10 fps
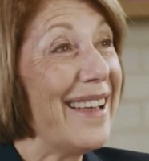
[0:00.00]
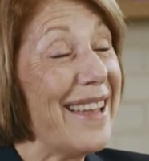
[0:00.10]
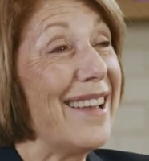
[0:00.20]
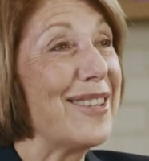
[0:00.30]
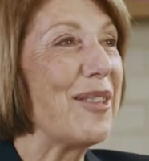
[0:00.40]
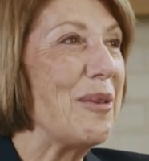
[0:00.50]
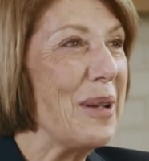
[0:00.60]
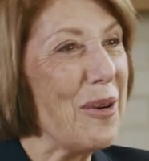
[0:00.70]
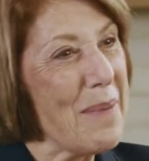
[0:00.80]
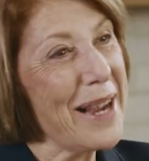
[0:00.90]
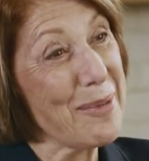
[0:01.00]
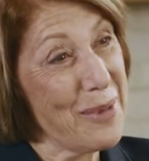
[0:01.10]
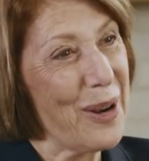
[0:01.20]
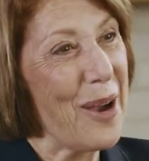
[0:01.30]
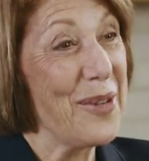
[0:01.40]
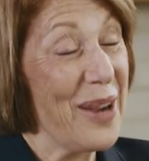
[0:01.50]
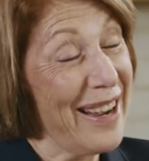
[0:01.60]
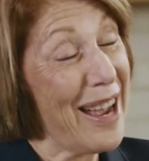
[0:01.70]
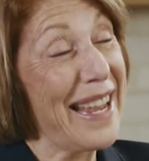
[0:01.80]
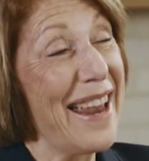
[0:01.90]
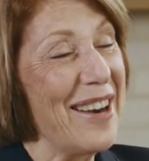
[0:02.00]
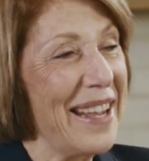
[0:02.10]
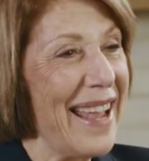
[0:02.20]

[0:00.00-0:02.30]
Yes, I think we all make them all over again and